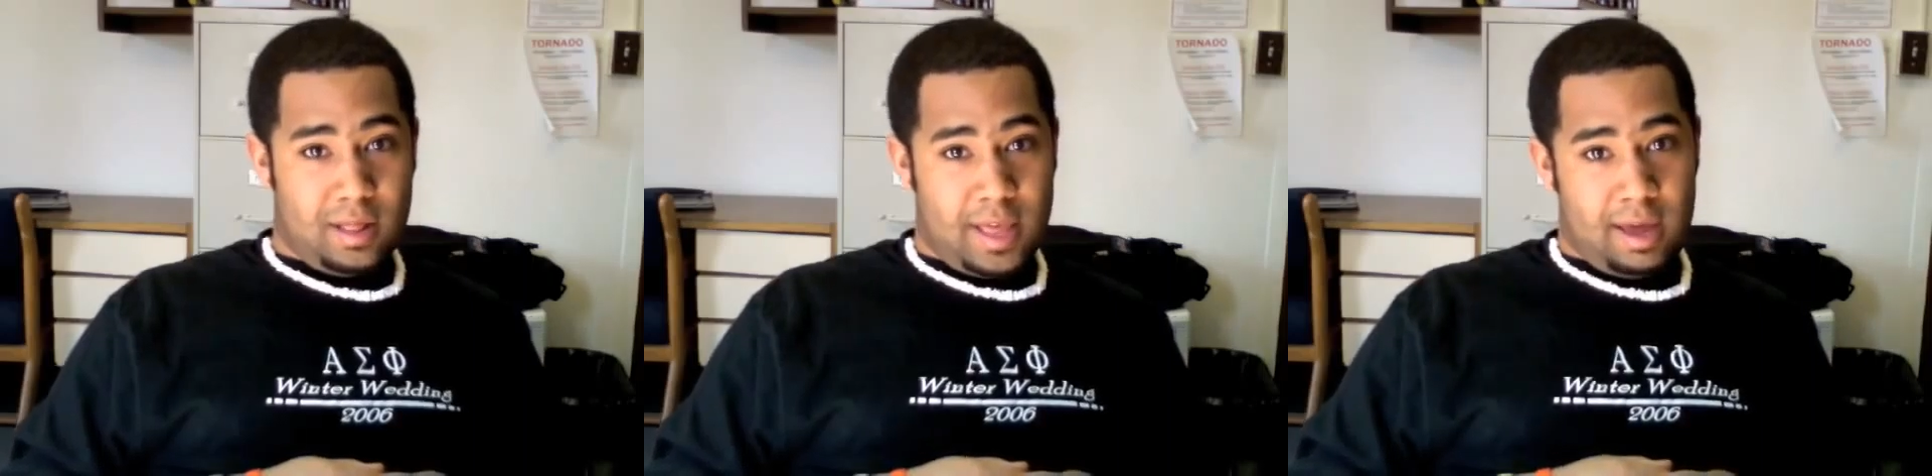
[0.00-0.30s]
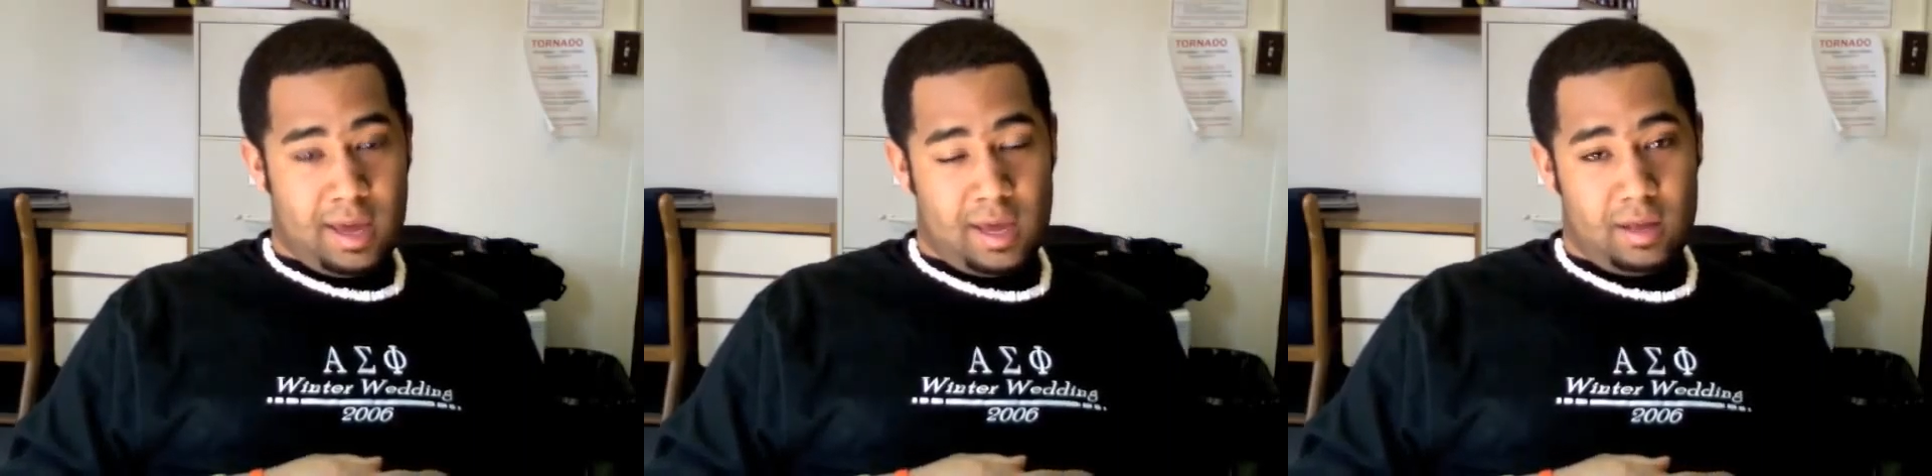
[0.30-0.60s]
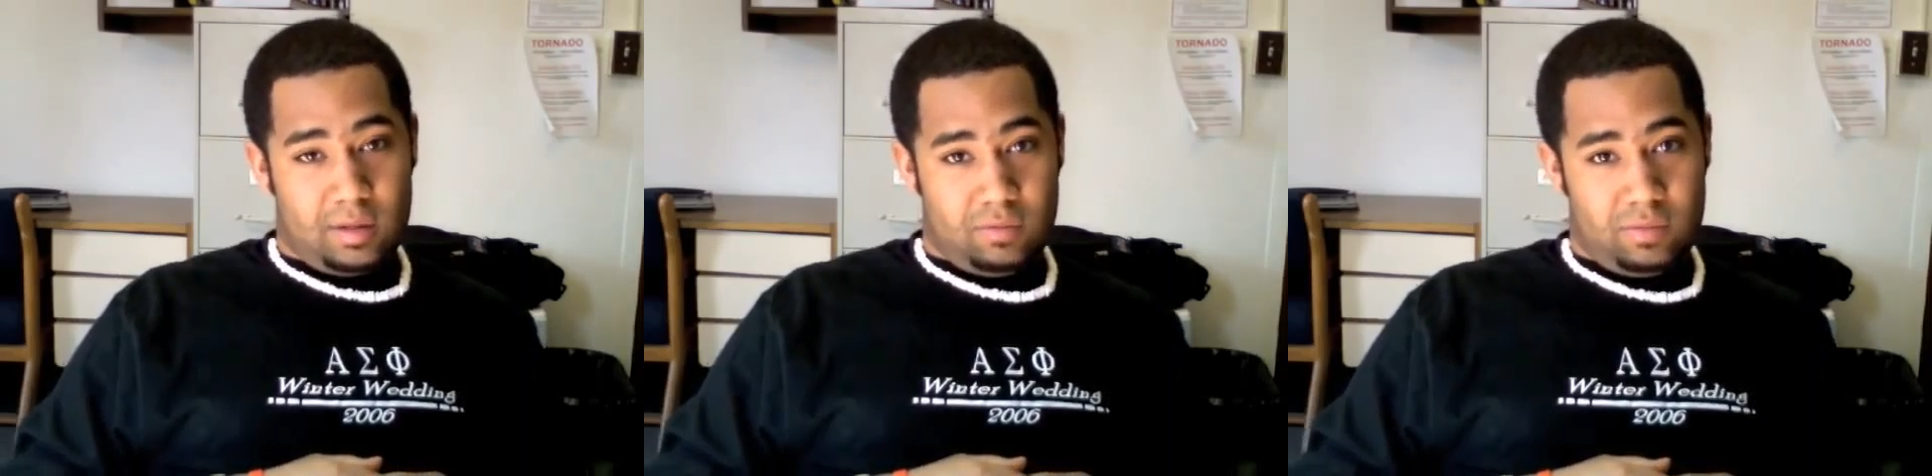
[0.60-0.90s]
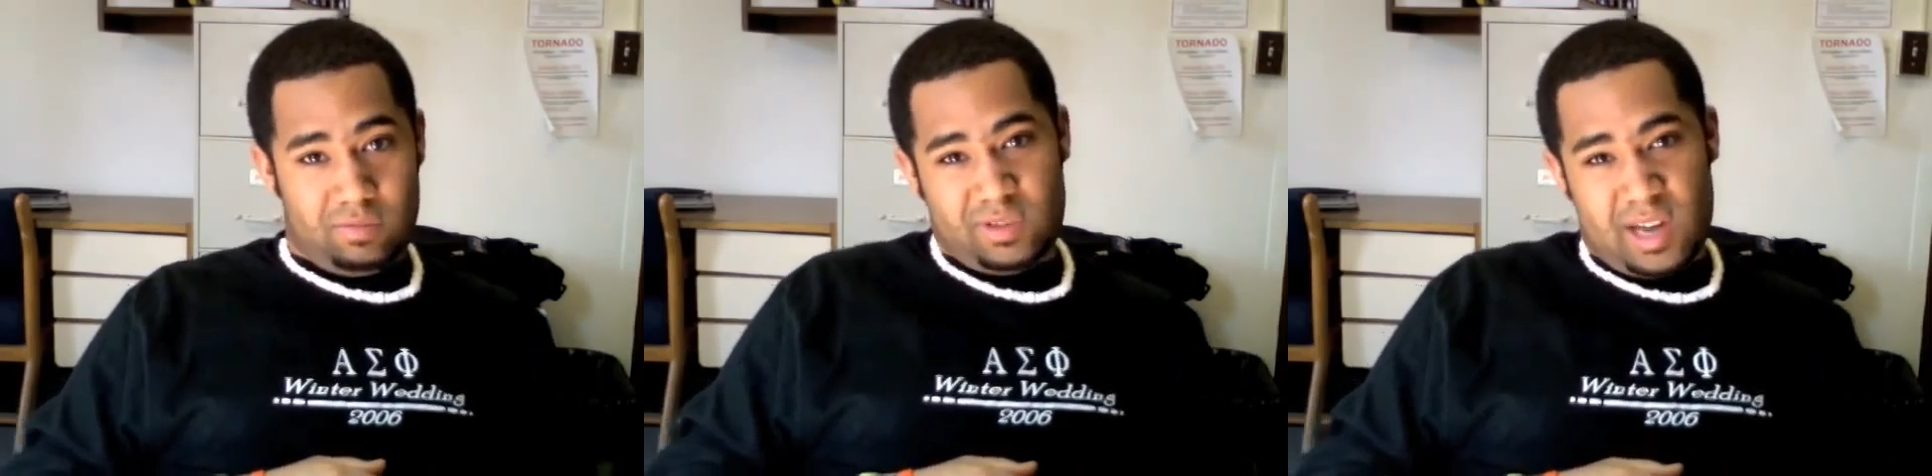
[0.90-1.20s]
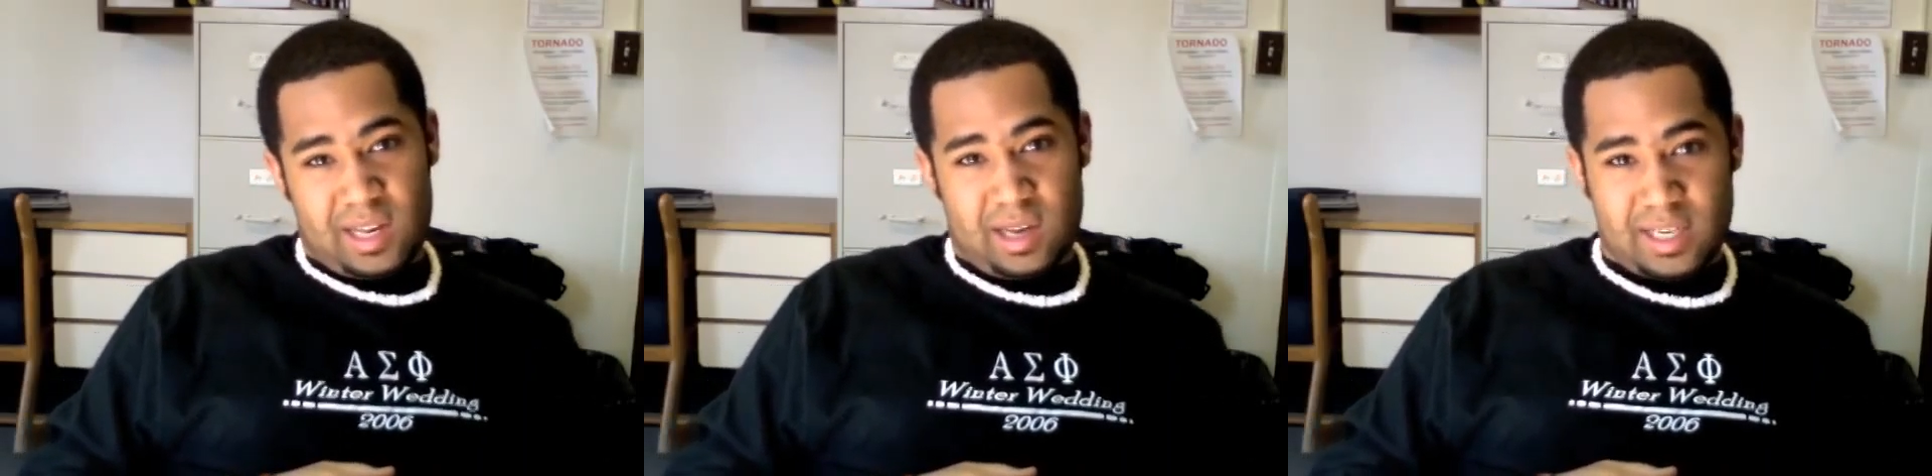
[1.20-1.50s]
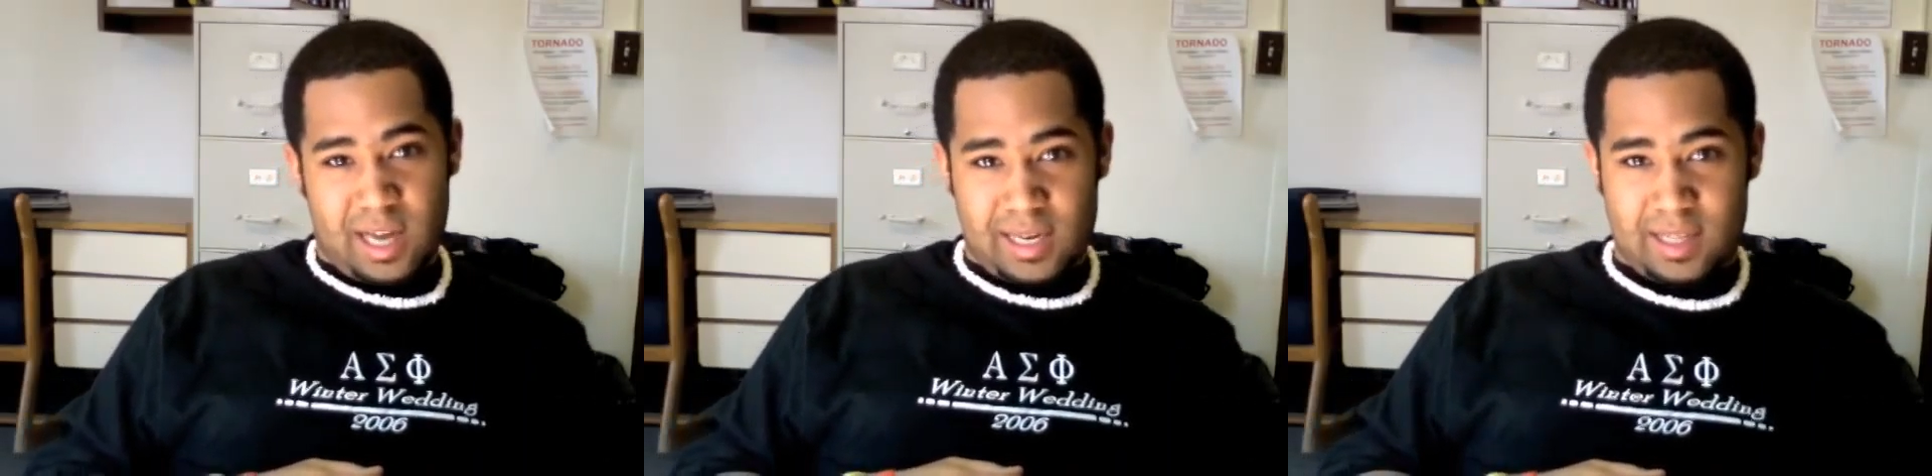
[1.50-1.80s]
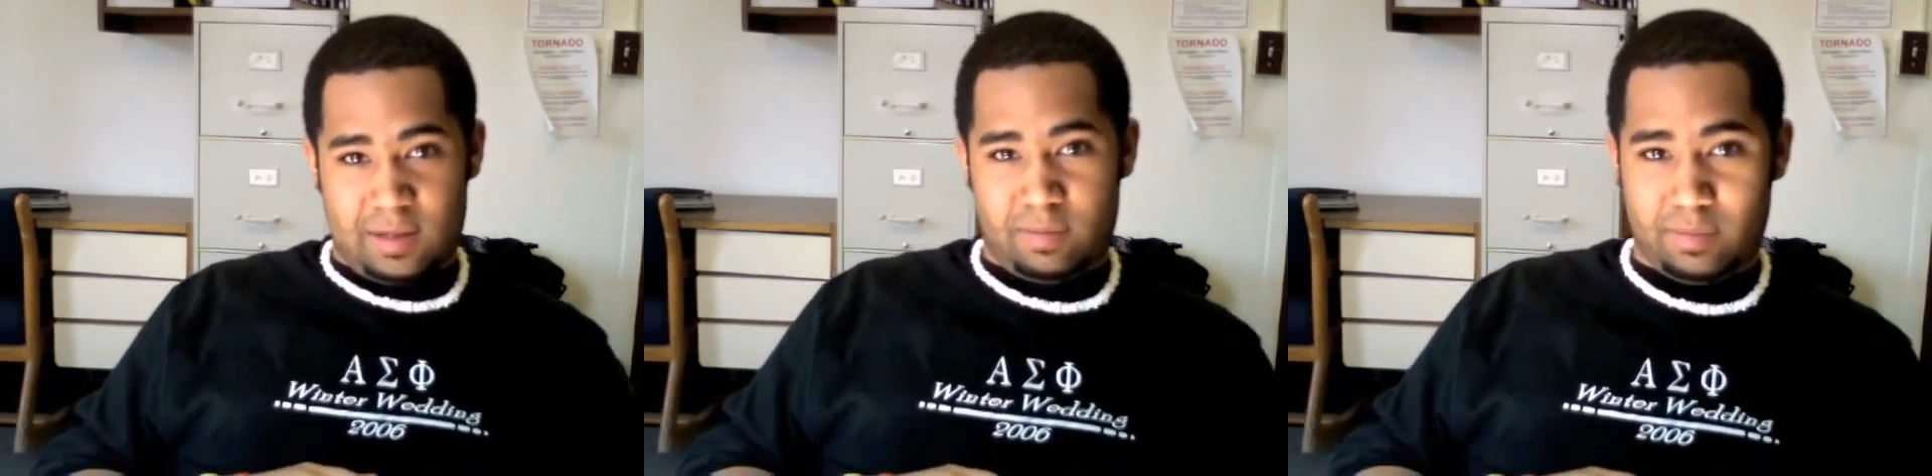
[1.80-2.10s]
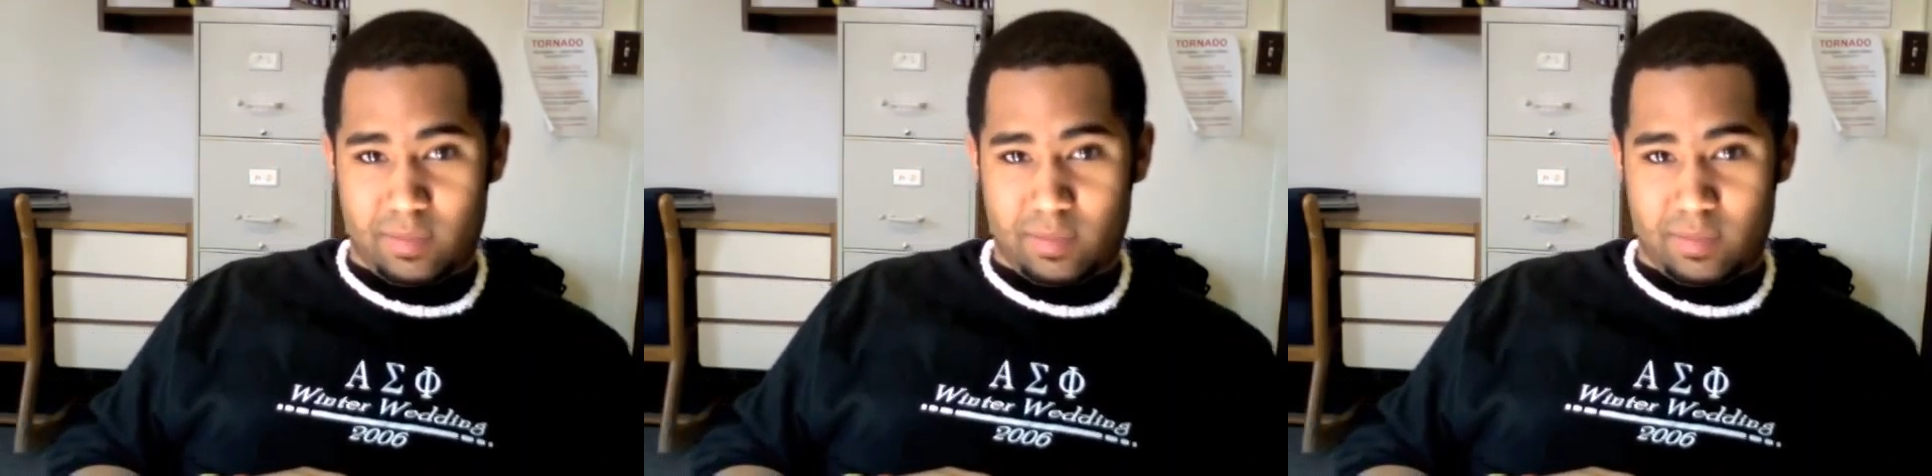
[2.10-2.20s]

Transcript: I talked to them